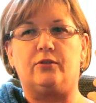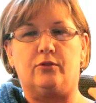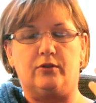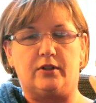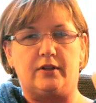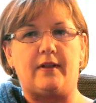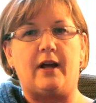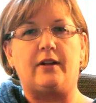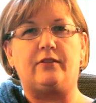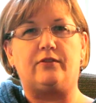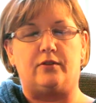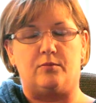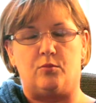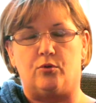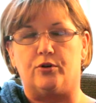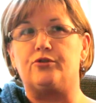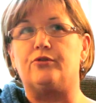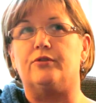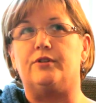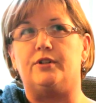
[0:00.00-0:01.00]
certainly that's
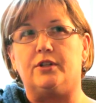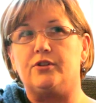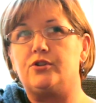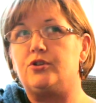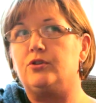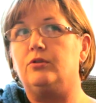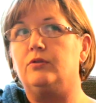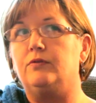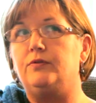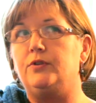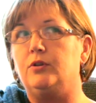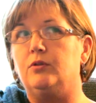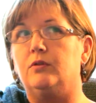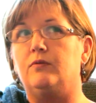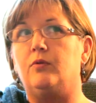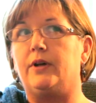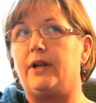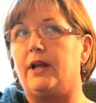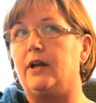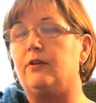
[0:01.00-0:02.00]
the more traditional
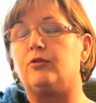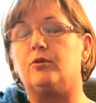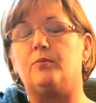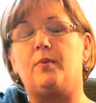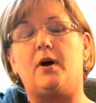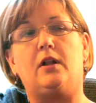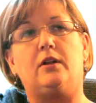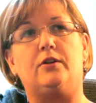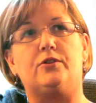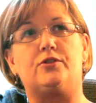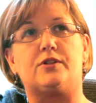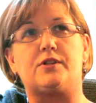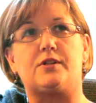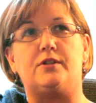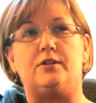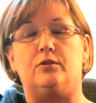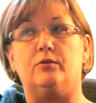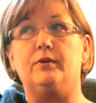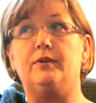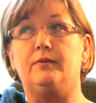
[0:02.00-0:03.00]
view of what
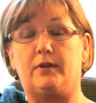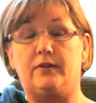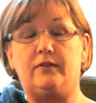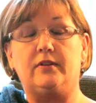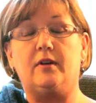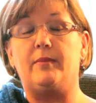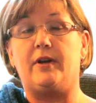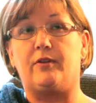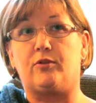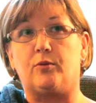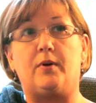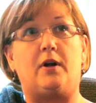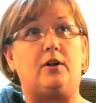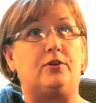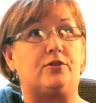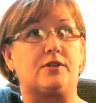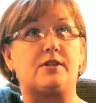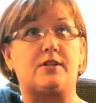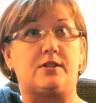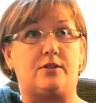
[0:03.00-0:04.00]
anthropologists do. And some
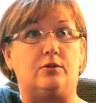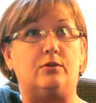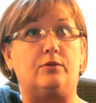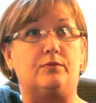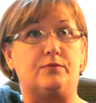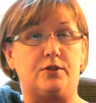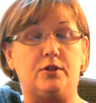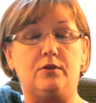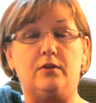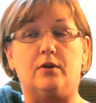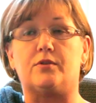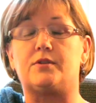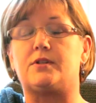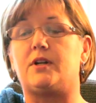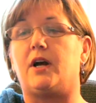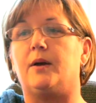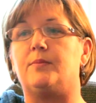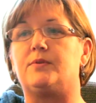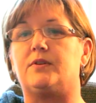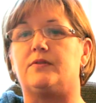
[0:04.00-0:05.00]
anthropologists still do
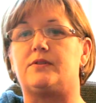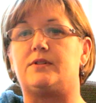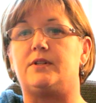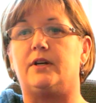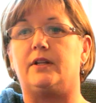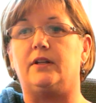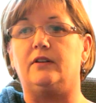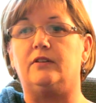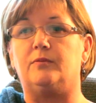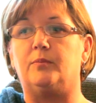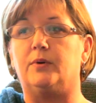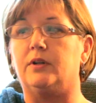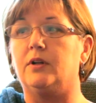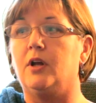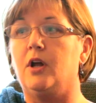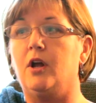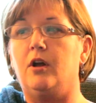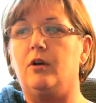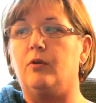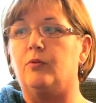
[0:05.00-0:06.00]
those types of studies.
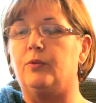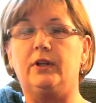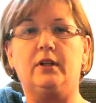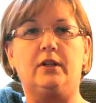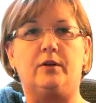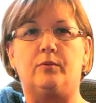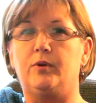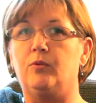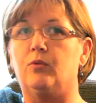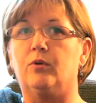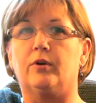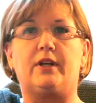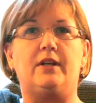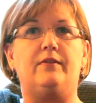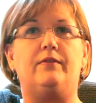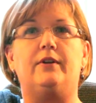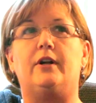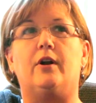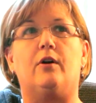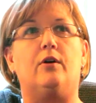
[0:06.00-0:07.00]
But really, we
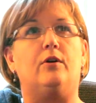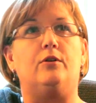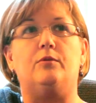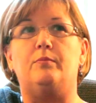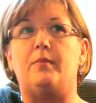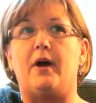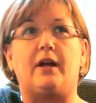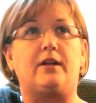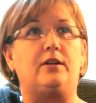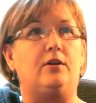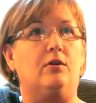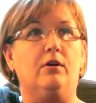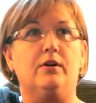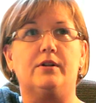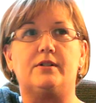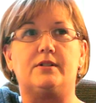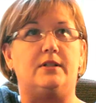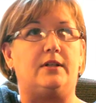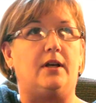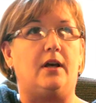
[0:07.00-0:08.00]
work even in our own backyard